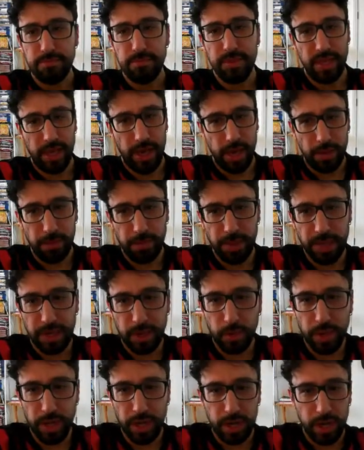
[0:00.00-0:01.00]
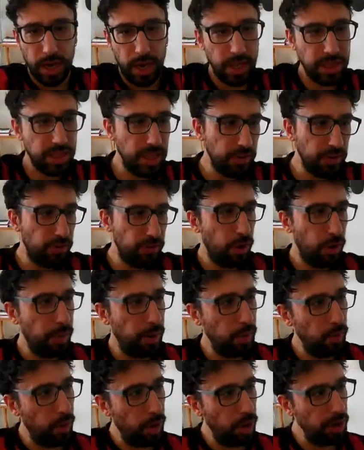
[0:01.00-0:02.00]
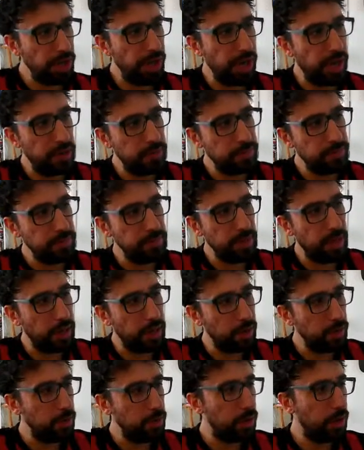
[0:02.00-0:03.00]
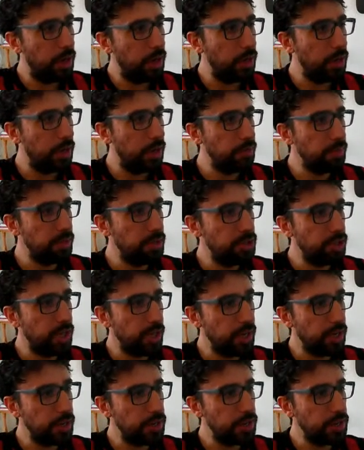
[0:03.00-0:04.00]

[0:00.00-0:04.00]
Yeah, big win. I think Roma won. Yeah, I don't. Let me check.